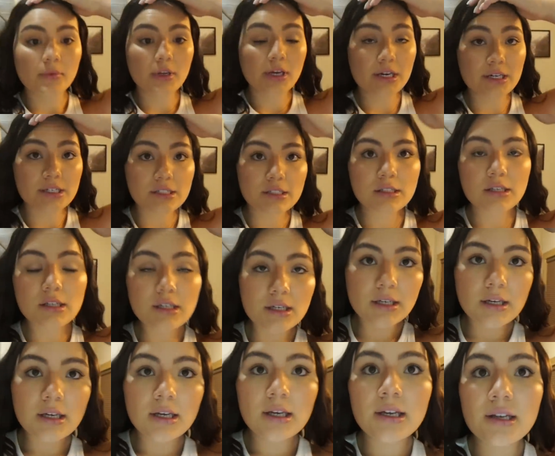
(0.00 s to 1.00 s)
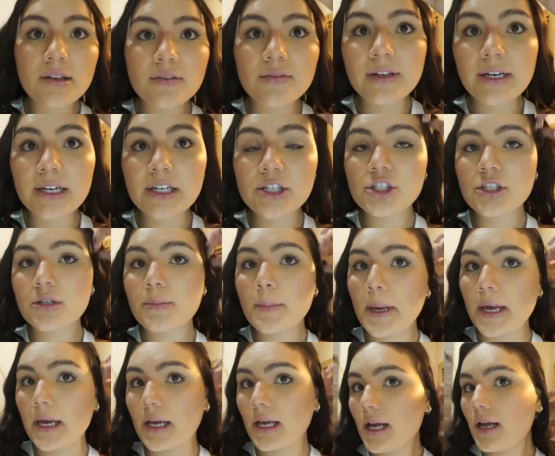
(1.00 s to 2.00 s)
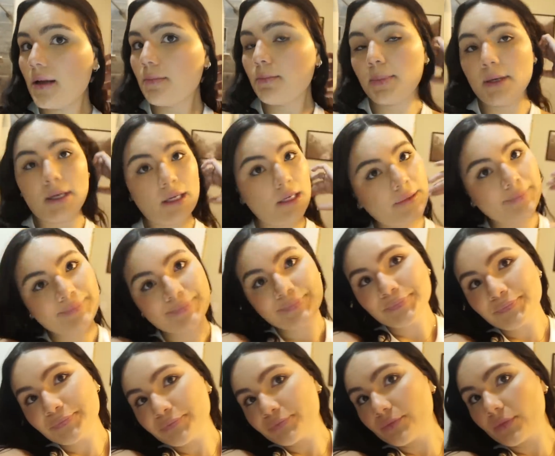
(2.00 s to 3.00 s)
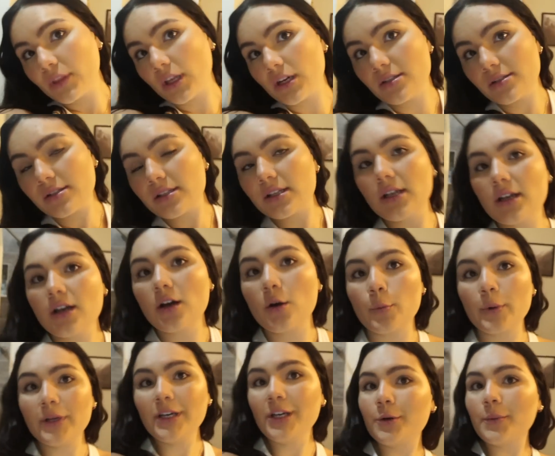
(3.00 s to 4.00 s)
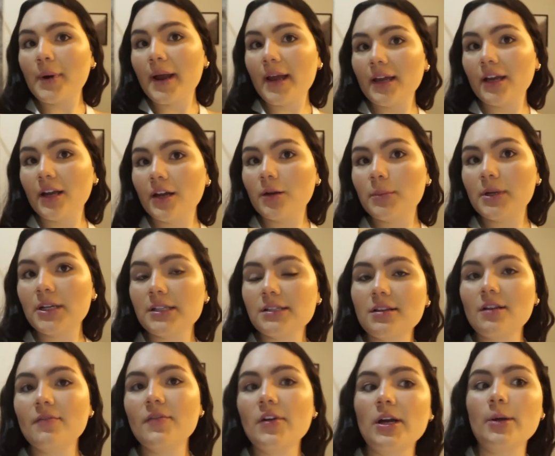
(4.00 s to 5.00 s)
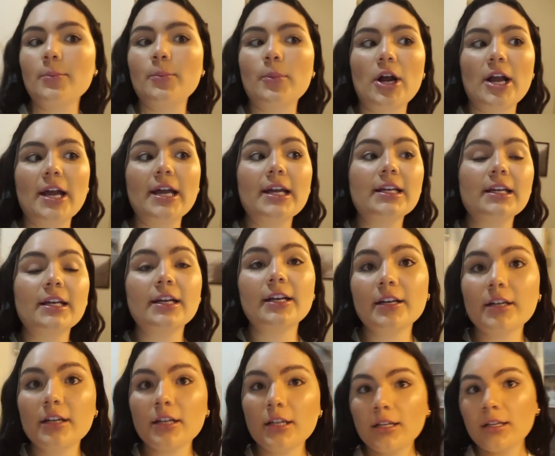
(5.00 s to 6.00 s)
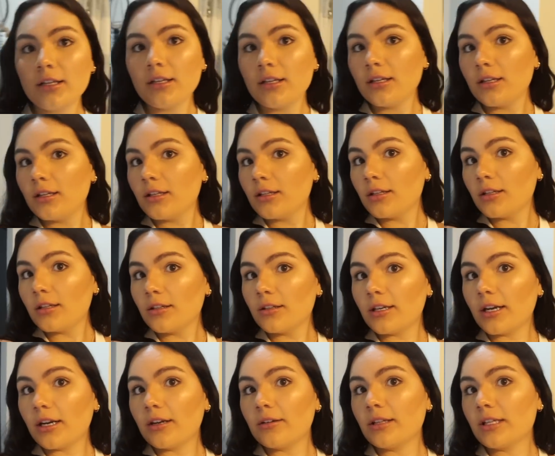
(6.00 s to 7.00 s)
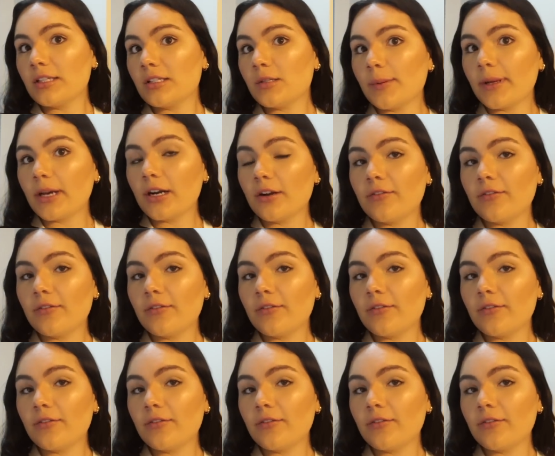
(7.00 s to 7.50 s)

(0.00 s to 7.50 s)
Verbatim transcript: Here's finished makeup. There's a window right here, but it's not very bright in here. There, that's better.